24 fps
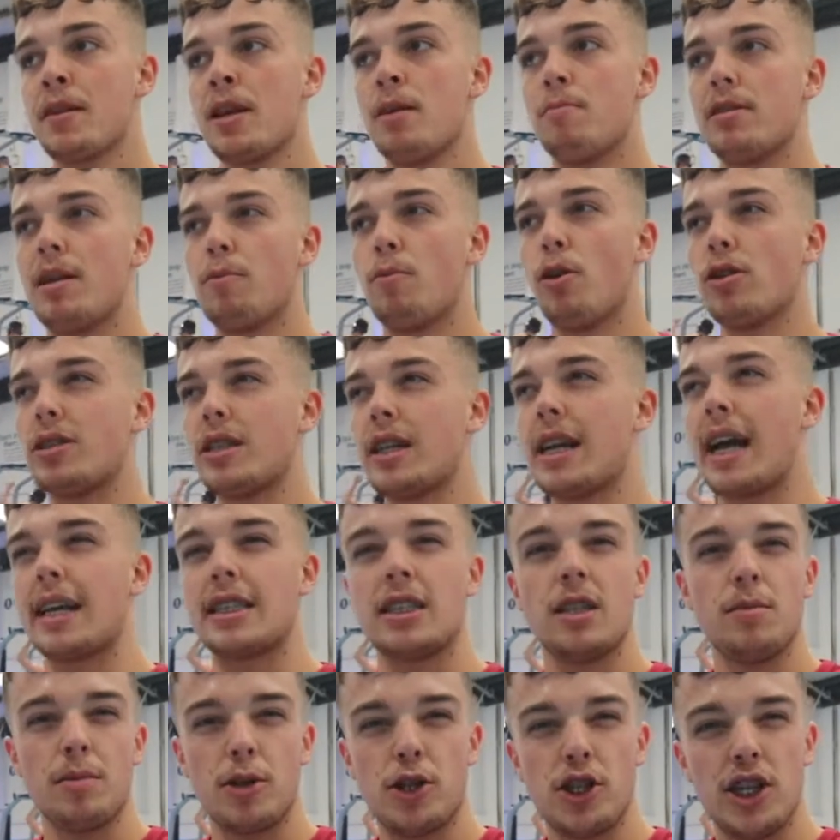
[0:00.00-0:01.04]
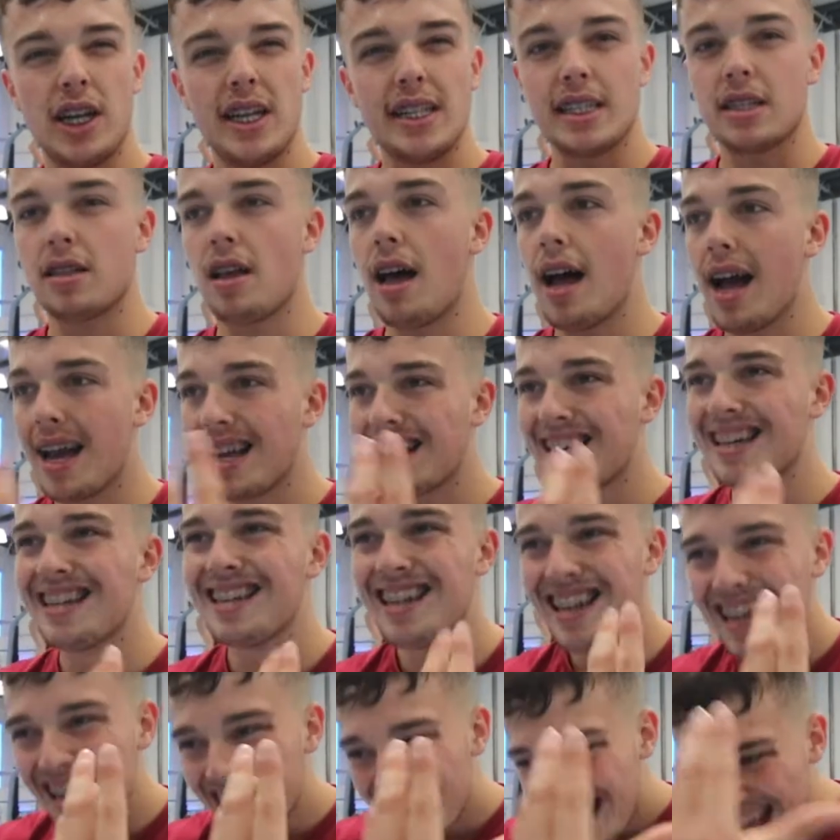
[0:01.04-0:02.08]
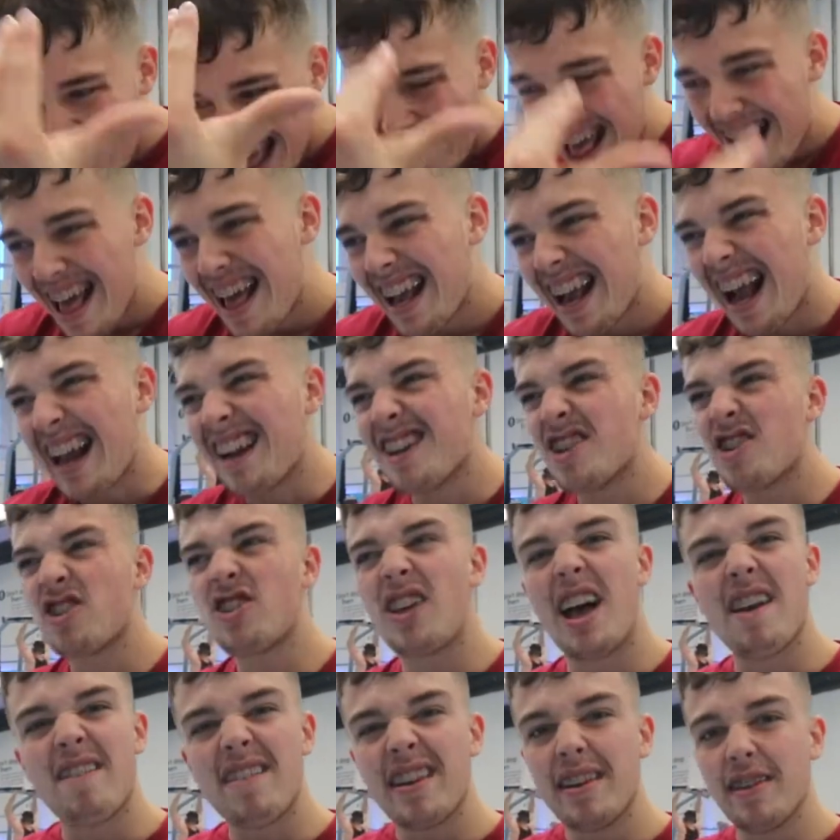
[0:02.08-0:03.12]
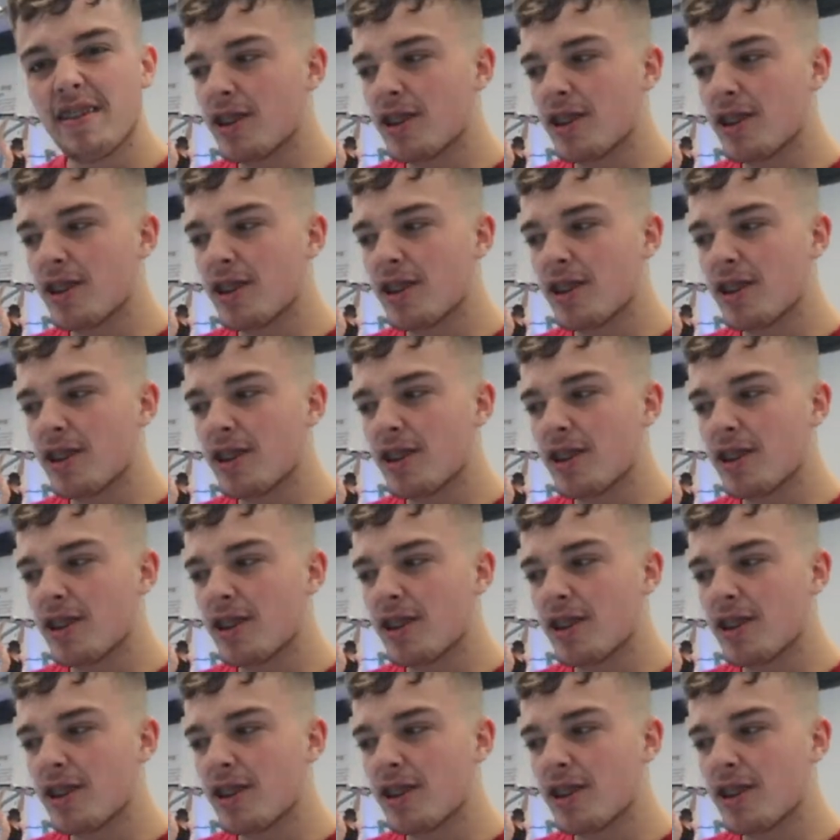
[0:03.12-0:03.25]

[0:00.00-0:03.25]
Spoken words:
but then once it gets to the machines, it's like kind of just like feeling the